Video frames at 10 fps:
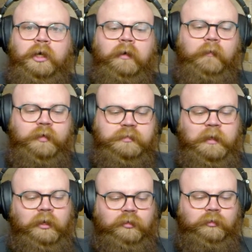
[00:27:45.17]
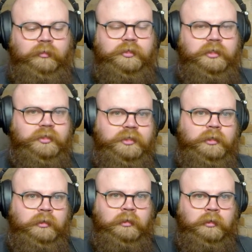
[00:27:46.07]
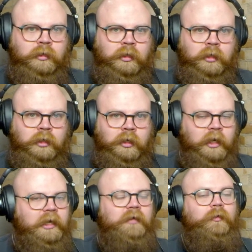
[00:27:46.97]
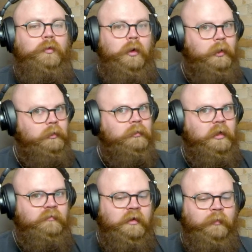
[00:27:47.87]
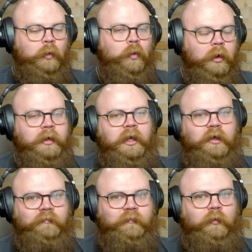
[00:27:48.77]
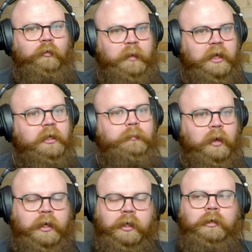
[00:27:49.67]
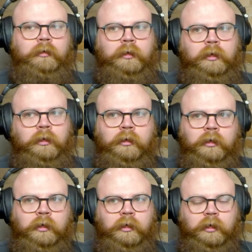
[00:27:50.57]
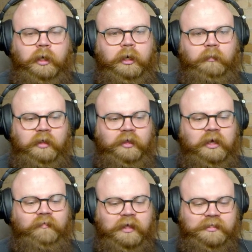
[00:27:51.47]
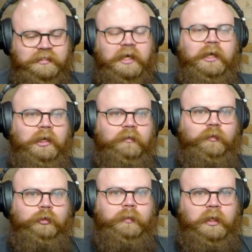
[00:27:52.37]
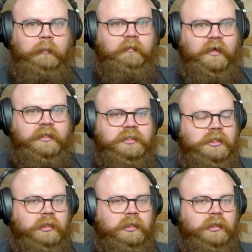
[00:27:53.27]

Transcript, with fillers: I've always made it through losers. And never won. I've never won a full paid bracket. Um, I think I've gotten second at a few PM events.